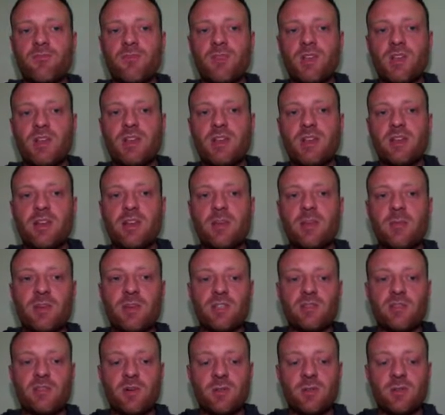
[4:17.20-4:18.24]
and you get a bunch
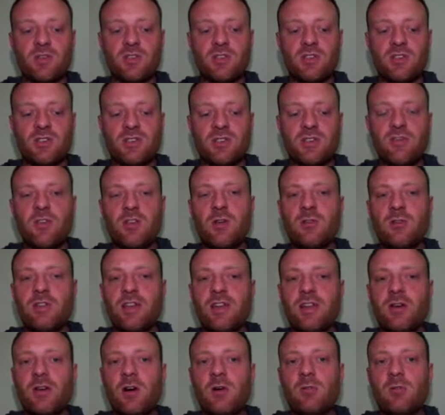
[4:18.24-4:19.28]
of options. If you hold down
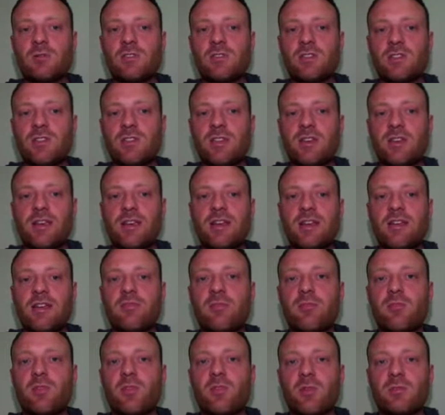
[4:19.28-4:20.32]
alt, you get even
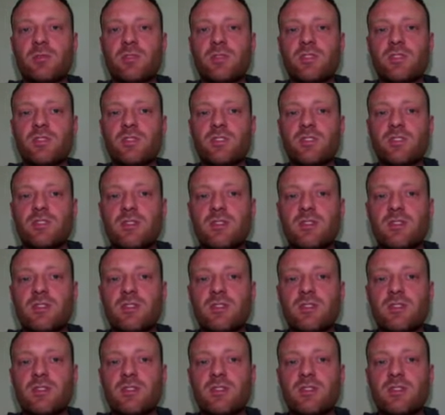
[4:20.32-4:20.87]
more options.